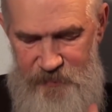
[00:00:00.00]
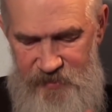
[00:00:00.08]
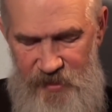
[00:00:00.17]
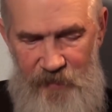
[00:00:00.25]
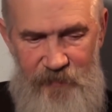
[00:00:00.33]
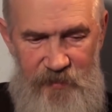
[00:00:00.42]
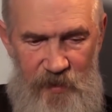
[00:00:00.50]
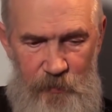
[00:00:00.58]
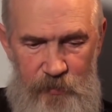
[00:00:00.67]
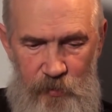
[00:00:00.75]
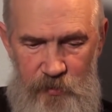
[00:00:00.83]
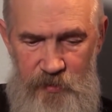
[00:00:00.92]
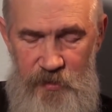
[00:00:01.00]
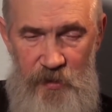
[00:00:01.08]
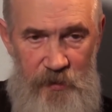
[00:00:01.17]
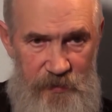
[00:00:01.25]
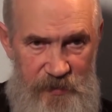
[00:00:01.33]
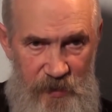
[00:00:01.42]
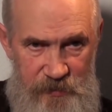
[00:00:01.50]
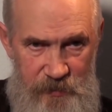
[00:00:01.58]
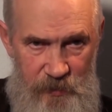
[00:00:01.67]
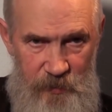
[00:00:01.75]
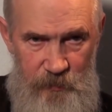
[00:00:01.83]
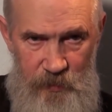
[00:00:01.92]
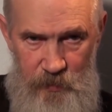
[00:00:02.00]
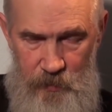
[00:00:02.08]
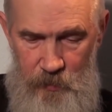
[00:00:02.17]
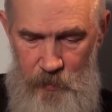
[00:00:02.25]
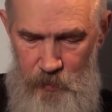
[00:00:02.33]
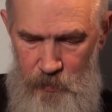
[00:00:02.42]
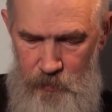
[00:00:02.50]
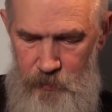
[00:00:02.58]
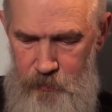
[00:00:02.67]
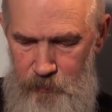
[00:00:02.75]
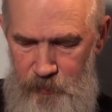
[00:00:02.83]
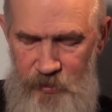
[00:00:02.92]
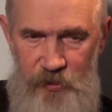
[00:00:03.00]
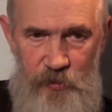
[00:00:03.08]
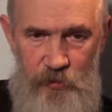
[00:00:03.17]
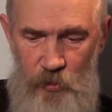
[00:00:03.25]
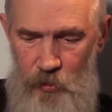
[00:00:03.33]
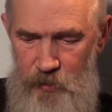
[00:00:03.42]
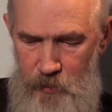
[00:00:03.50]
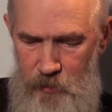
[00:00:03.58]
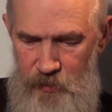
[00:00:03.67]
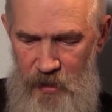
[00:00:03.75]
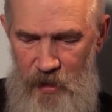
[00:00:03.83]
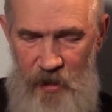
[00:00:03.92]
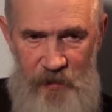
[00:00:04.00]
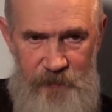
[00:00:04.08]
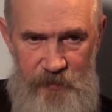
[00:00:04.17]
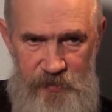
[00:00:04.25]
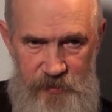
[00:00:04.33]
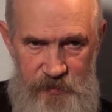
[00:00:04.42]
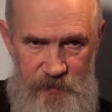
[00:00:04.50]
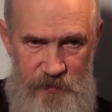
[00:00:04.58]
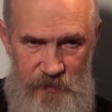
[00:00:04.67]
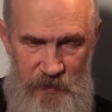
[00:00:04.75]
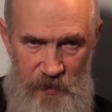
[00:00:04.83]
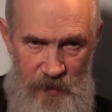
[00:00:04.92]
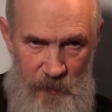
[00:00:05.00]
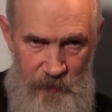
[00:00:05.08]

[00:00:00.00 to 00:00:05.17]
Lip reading: targeted by sensing devices to detect neutrons,